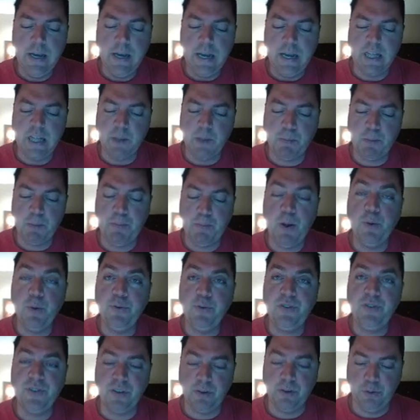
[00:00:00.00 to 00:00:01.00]
In the
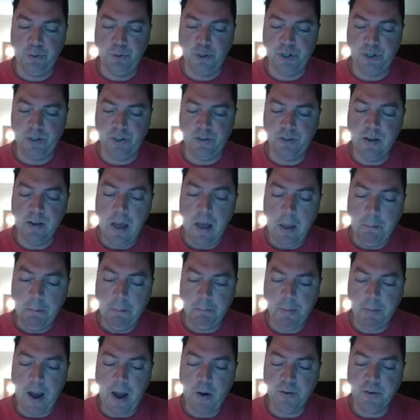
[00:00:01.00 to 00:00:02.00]
proposed solution,
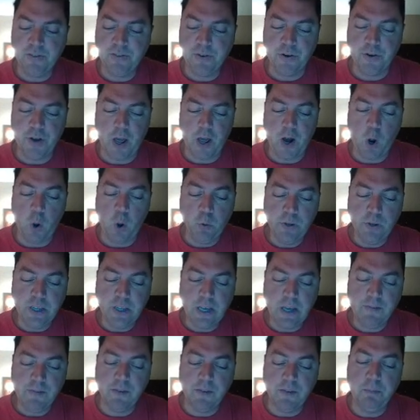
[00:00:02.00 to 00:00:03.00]
parents are not only
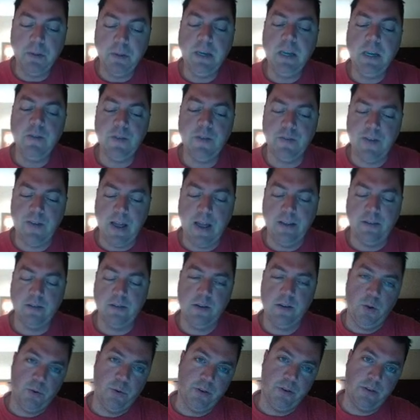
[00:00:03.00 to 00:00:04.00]
given plenty of advance
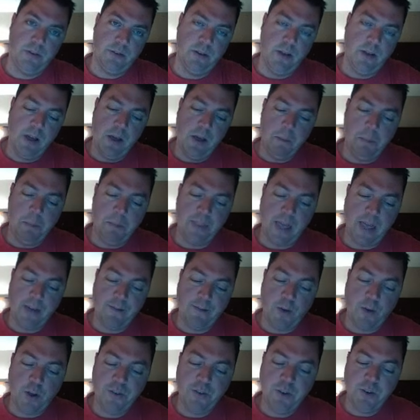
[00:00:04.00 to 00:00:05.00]
notice, but they
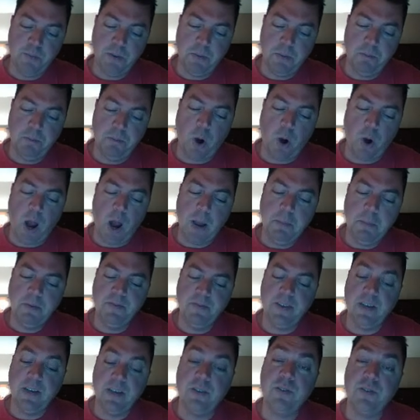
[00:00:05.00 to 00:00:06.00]
have also been primed
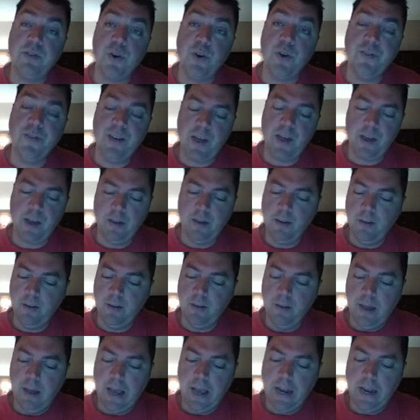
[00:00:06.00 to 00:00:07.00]
via survey
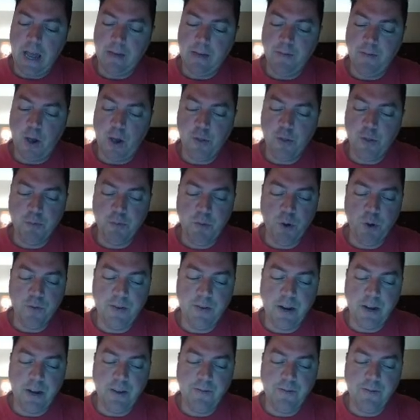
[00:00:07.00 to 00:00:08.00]
and have other
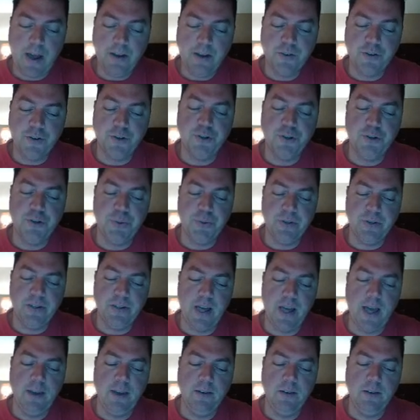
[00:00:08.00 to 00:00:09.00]
motivating factors to
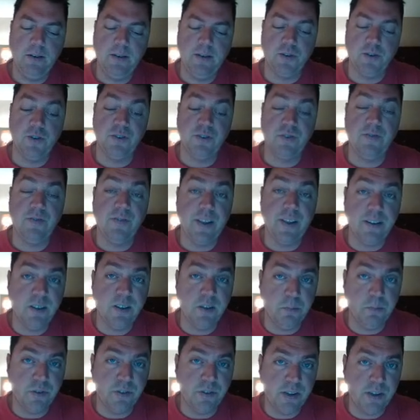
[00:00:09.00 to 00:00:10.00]
attend, such as
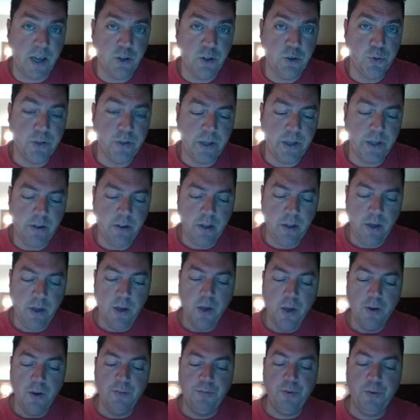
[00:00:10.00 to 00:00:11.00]
flexible scheduling,
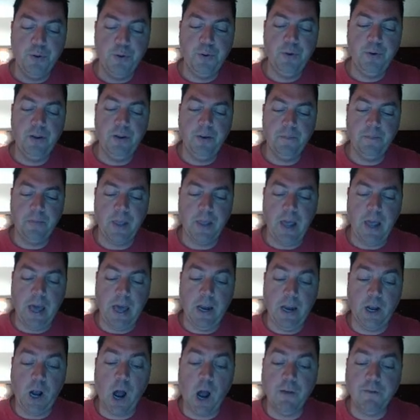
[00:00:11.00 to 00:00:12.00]
food,
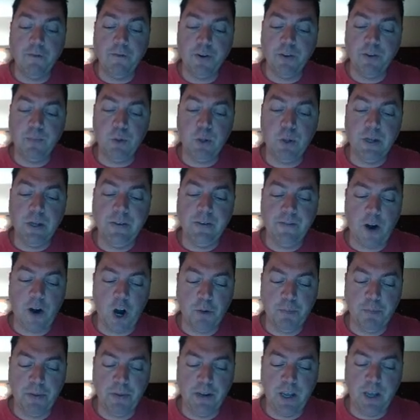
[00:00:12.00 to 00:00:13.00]
and a comfortable
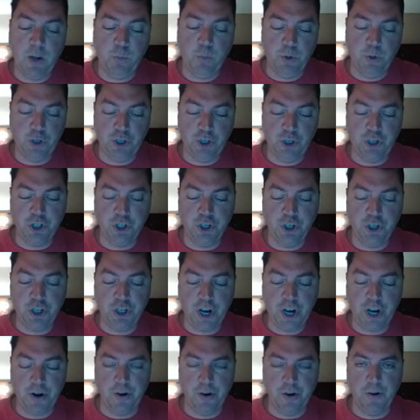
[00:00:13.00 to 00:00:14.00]
environment in which to
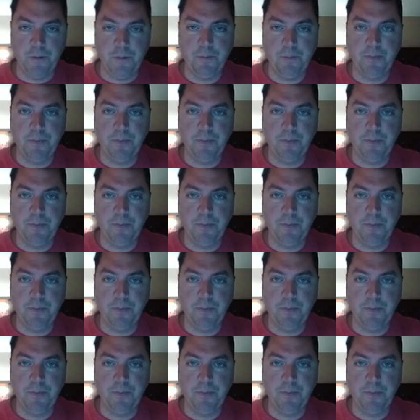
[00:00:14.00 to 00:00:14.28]
share.